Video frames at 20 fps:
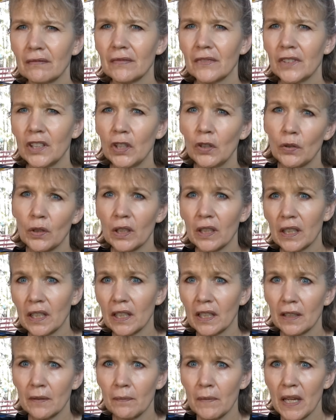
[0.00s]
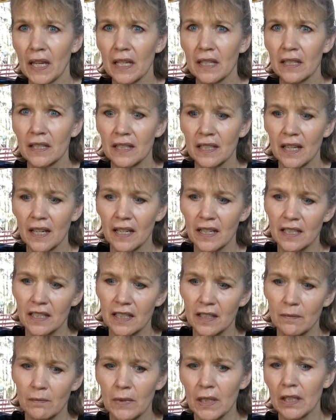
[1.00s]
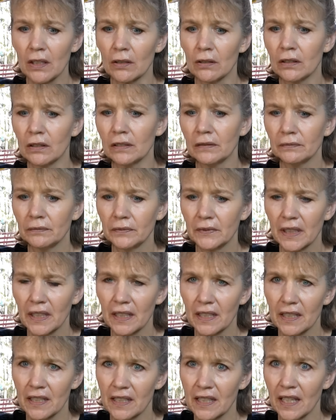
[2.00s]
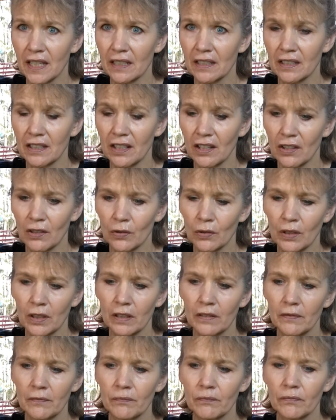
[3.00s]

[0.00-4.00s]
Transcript: "You can eat a man-sized meal," he said to Thor.